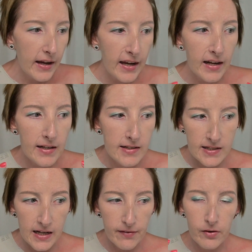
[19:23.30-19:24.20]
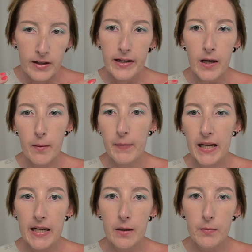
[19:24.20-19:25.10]
It is definitely a
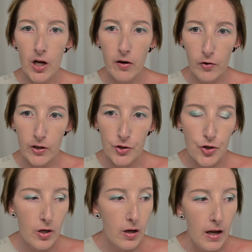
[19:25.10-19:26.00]
medium coverage.